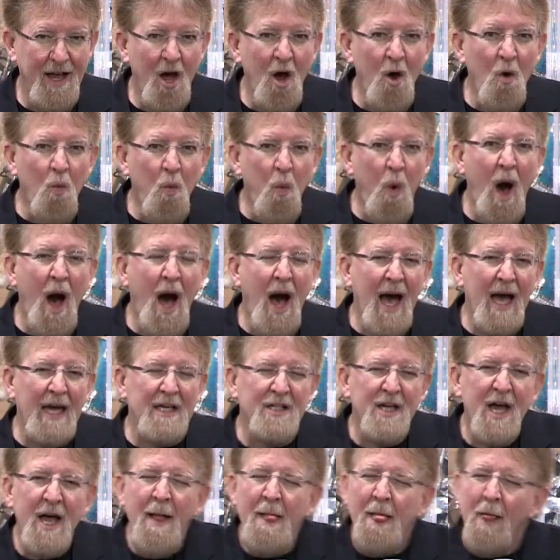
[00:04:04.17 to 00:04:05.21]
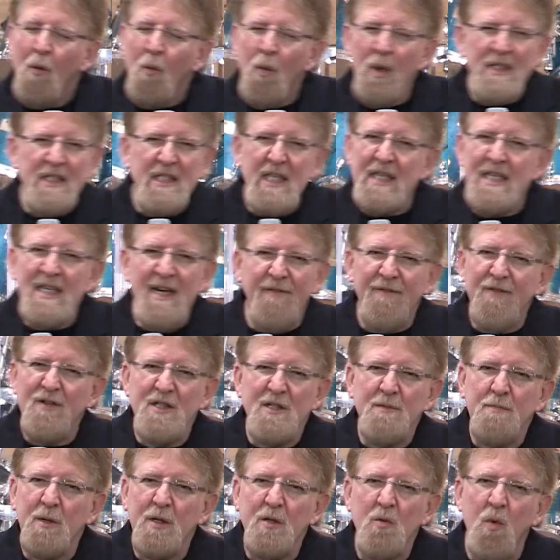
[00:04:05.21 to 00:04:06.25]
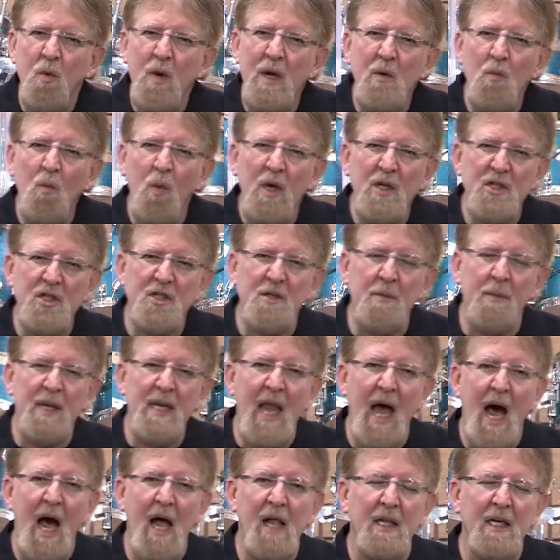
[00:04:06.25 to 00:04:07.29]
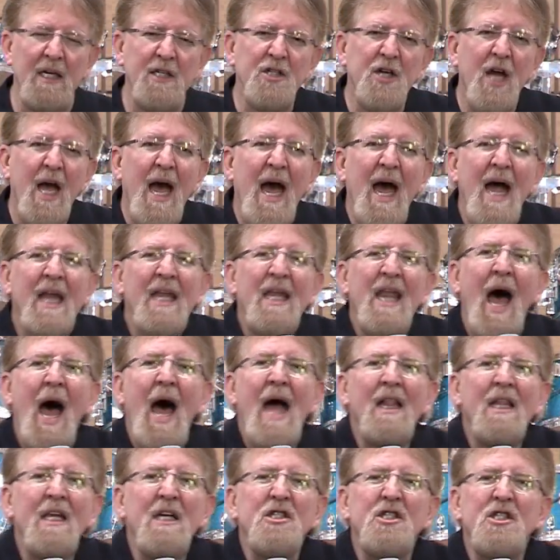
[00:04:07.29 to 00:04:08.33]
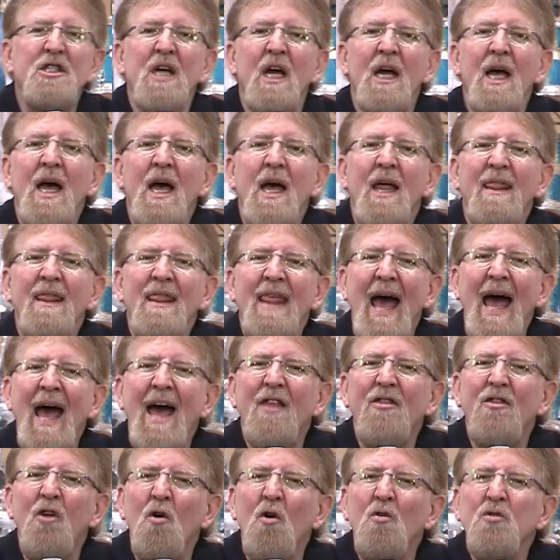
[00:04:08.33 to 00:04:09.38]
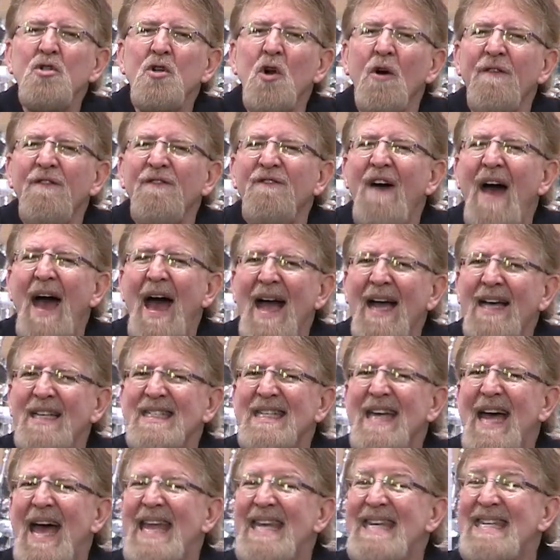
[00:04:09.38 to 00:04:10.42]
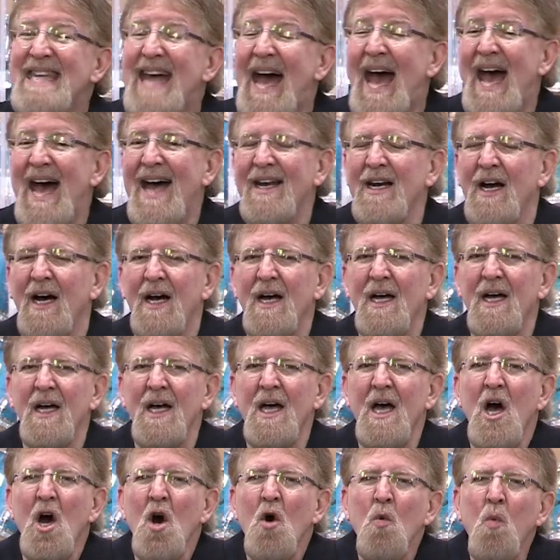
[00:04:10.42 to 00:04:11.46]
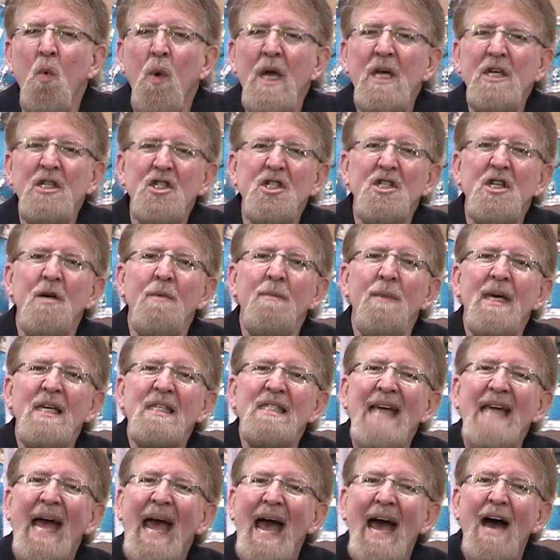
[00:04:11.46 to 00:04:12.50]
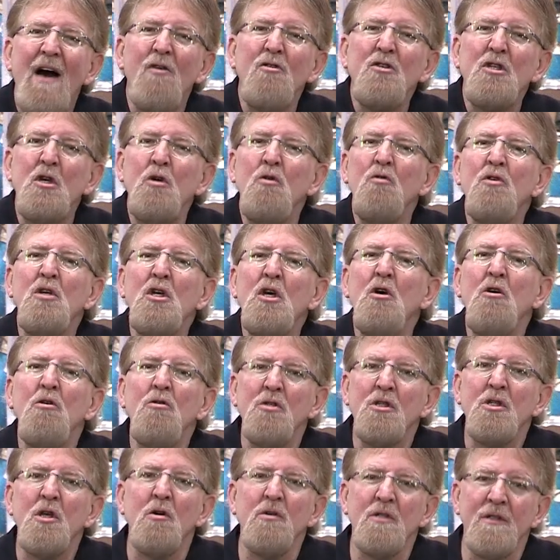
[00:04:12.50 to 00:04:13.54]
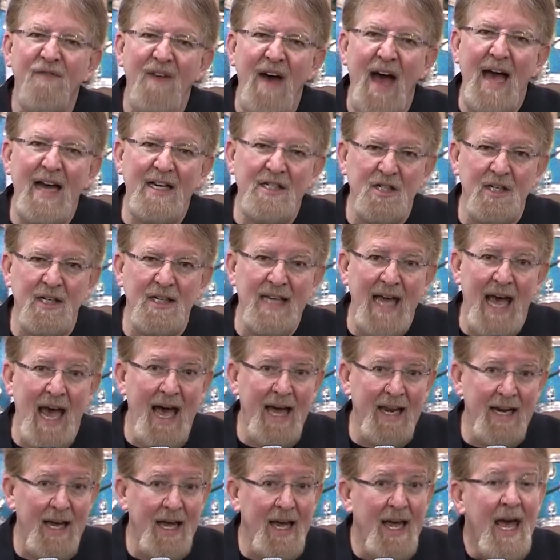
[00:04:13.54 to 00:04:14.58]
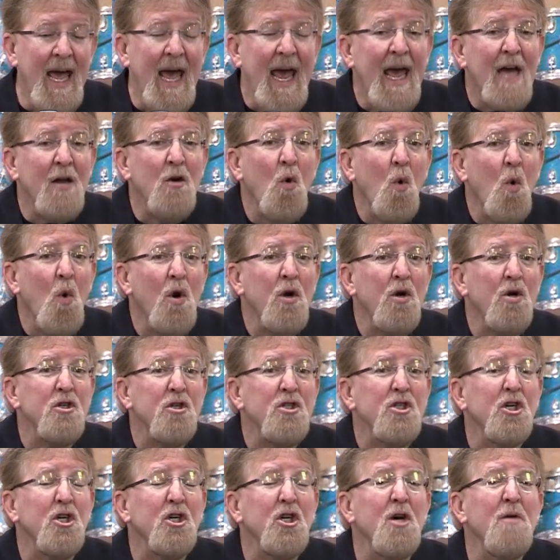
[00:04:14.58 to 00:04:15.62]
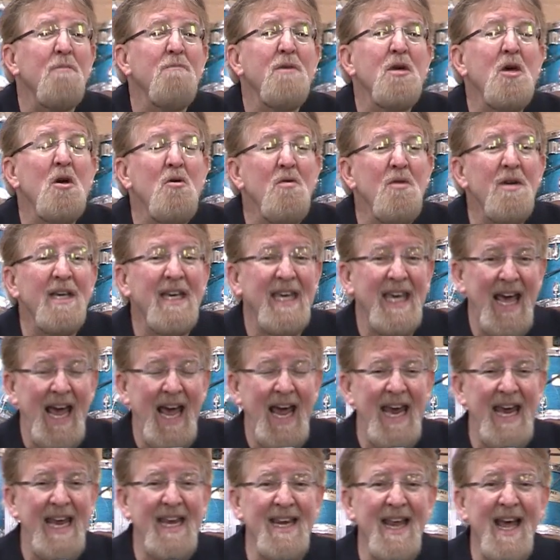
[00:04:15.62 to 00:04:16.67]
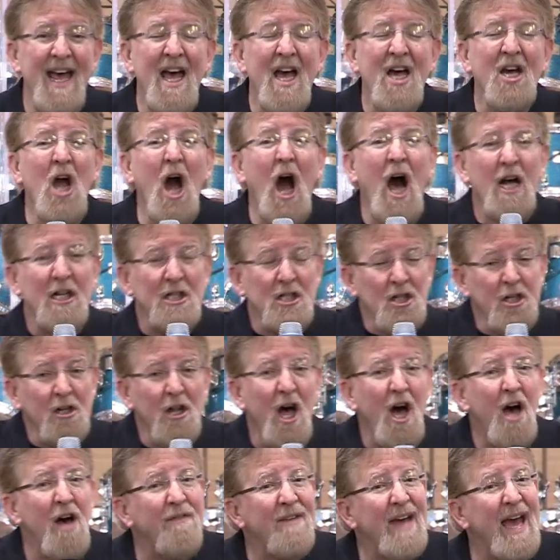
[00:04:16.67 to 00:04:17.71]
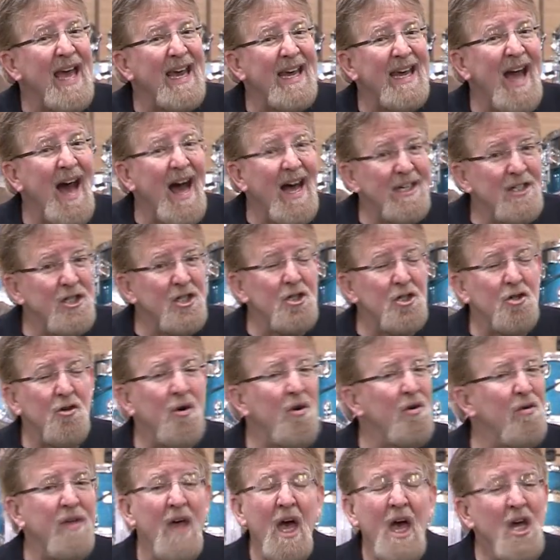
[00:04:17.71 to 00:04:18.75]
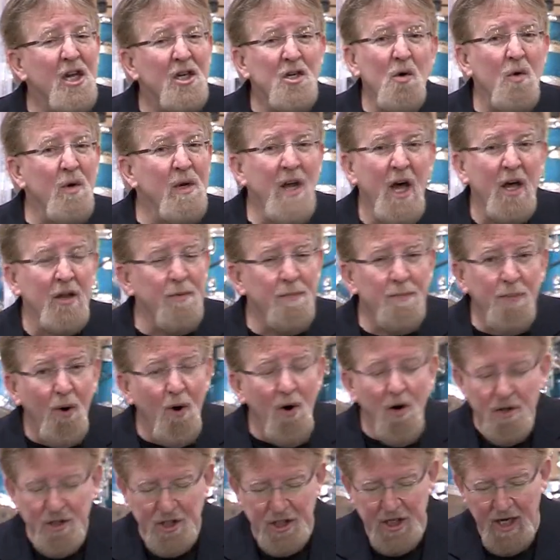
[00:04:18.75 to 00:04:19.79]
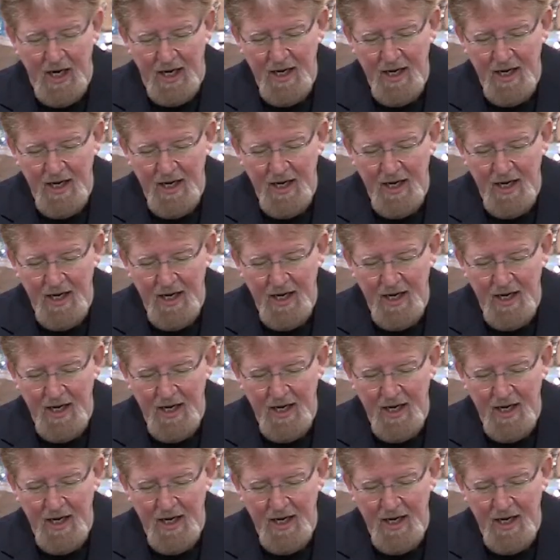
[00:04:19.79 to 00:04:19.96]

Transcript: Wise. What's the difference between wisdom and knowledge? Knowledge, that, those are facts and data. Wisdom is how you use those facts and data in order to communicate God's love and God's truth to another person.